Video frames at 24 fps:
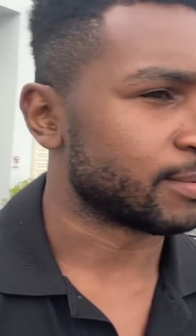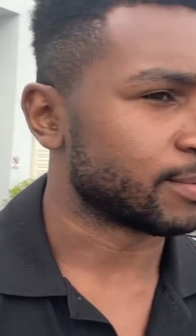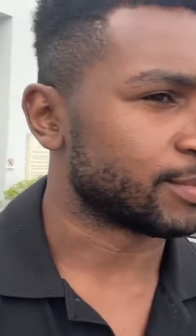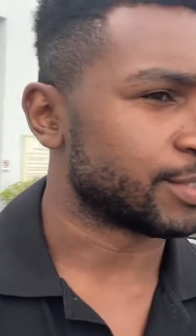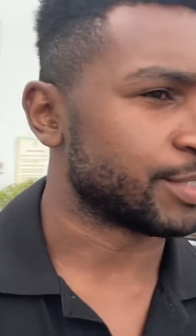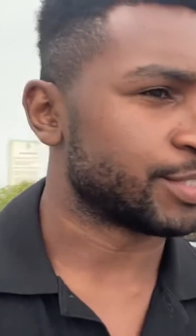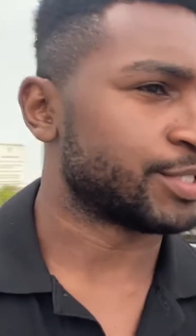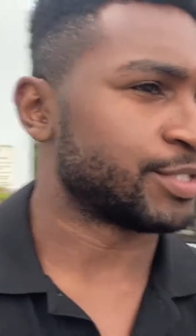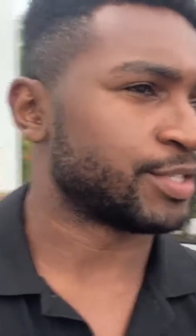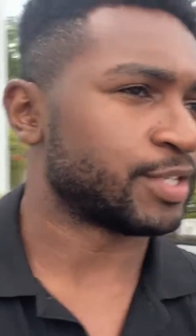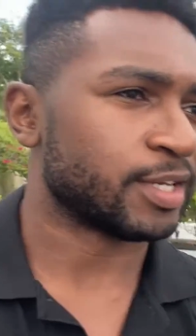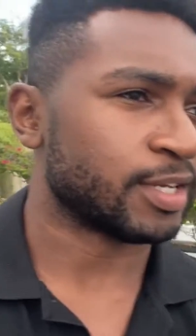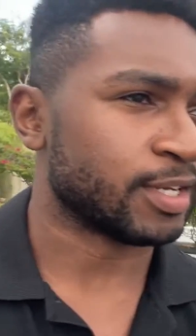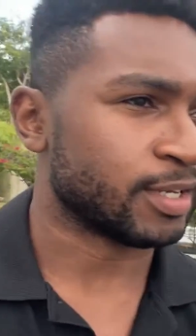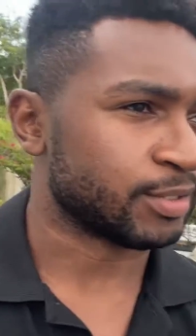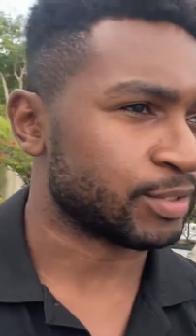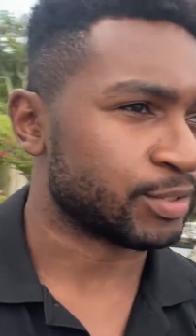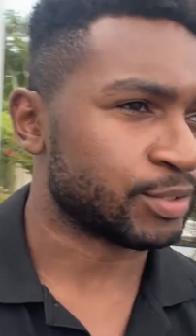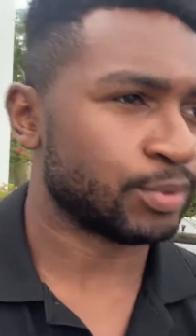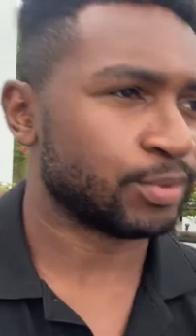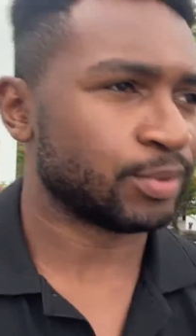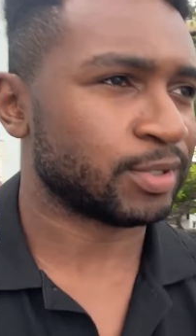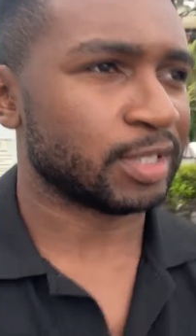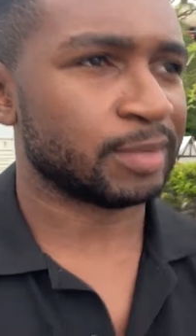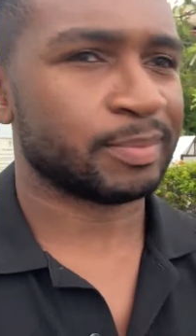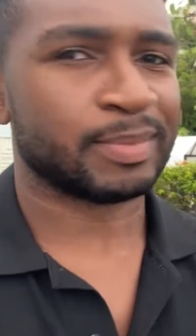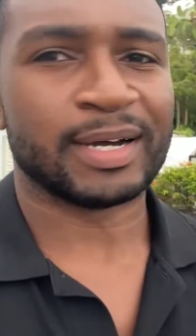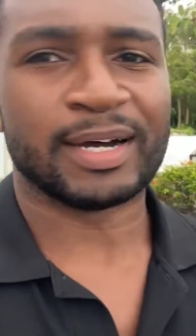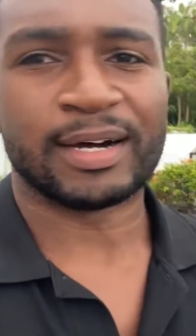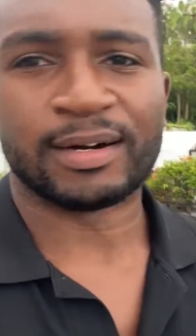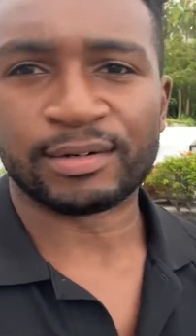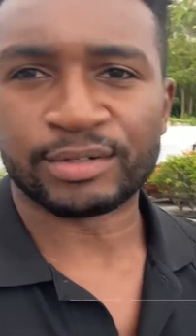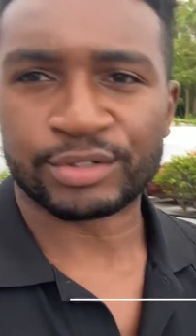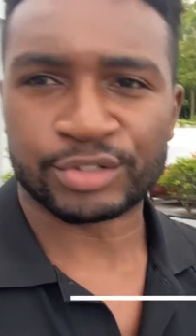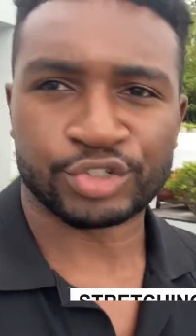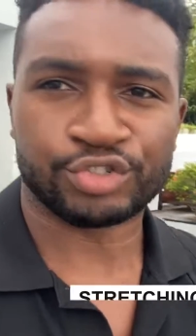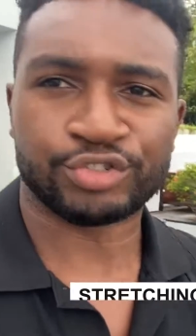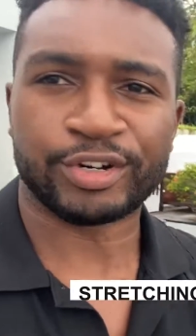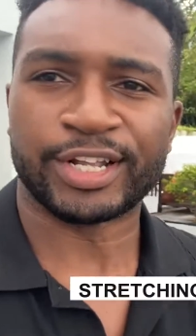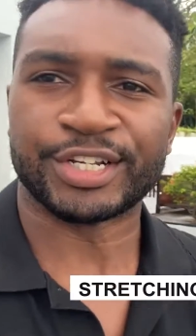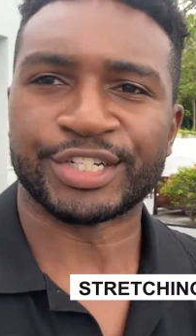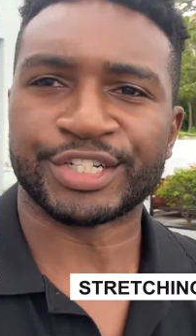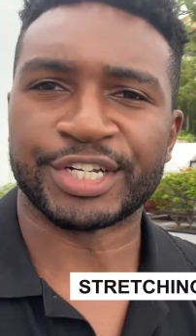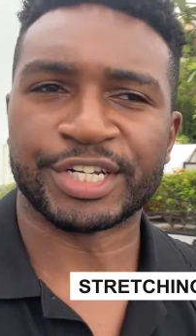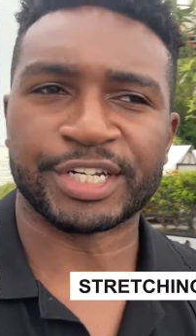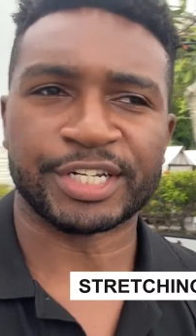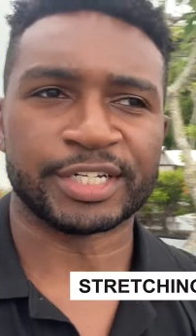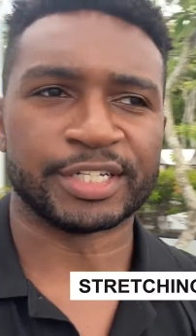Just talking about
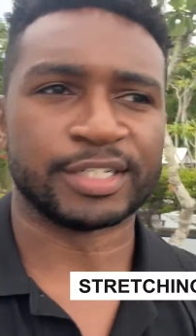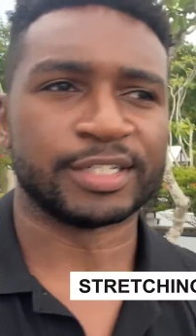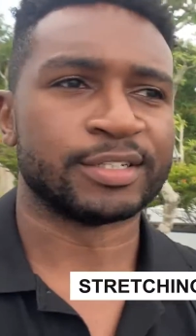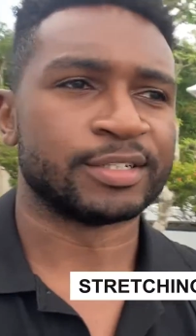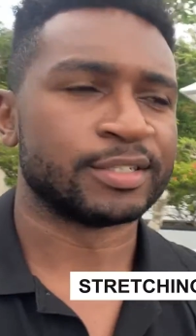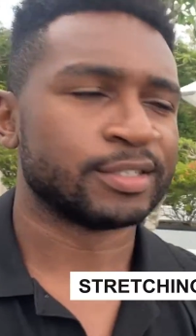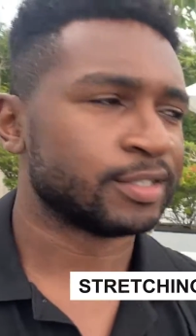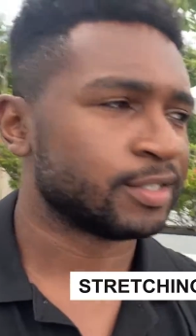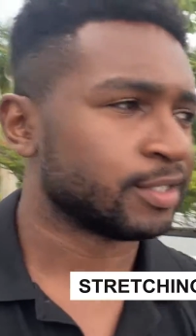stretching and